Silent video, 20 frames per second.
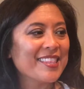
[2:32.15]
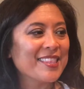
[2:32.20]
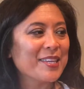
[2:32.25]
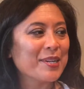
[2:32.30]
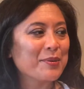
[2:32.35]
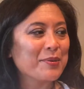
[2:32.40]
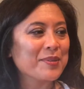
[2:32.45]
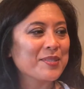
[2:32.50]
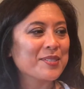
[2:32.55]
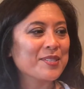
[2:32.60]

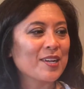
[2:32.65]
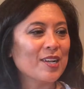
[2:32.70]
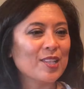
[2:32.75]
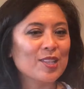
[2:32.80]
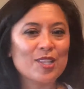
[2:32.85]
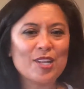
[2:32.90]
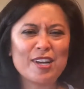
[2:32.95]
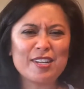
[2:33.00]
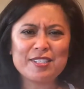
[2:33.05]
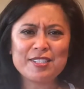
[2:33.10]
there was a
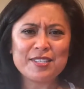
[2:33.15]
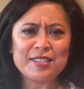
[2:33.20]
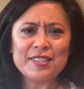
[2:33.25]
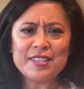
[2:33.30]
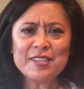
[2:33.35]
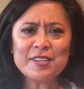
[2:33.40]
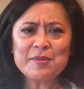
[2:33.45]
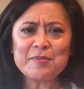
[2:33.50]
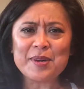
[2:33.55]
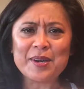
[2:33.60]
lot to
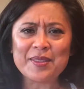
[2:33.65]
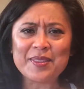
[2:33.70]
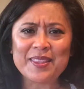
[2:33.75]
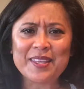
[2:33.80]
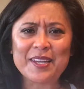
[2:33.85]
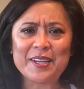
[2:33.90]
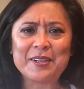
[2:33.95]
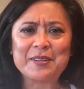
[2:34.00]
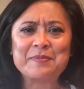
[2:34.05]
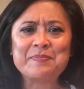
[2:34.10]
think about
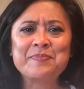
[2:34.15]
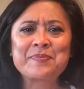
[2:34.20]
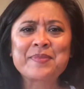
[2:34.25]
there.